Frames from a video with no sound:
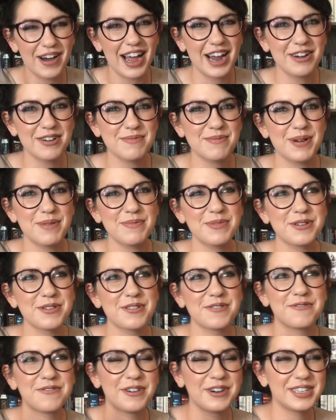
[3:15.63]
I remember
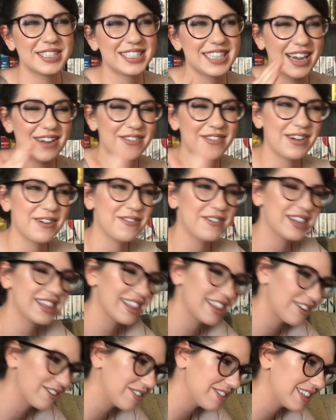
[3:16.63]
the first time I
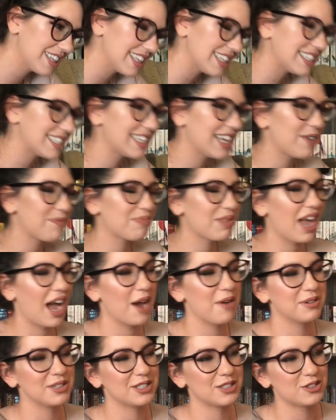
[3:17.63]
went through this, I
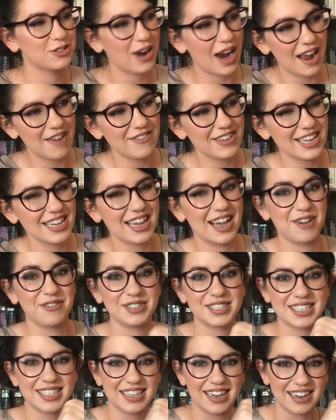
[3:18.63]
was driving, I
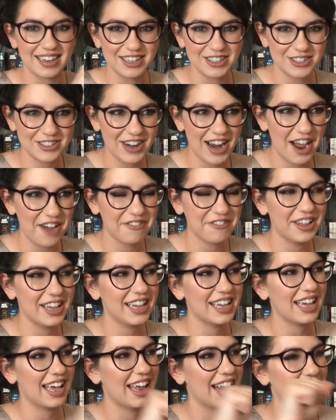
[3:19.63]
was stuck in
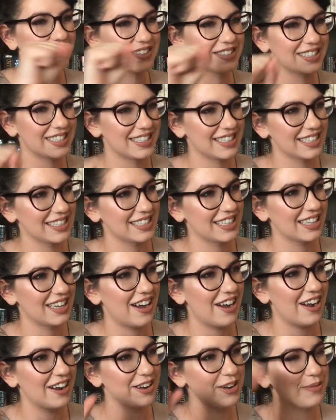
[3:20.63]
traffic, and I was listening to the
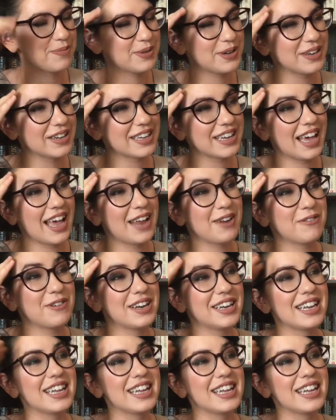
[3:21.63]
audiobook. And when